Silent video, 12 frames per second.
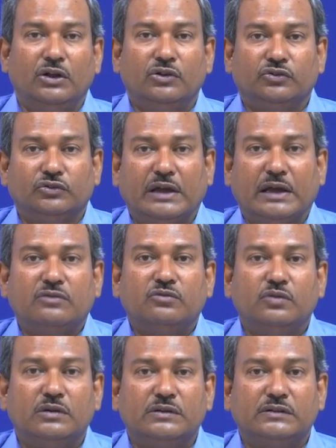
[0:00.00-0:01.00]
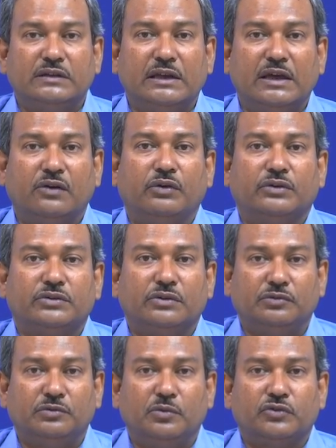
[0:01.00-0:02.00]
So, that was the equation
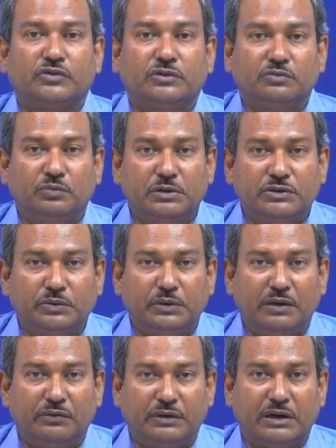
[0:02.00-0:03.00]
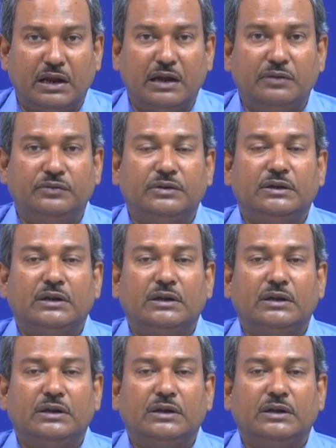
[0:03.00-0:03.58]
of motion which we have derived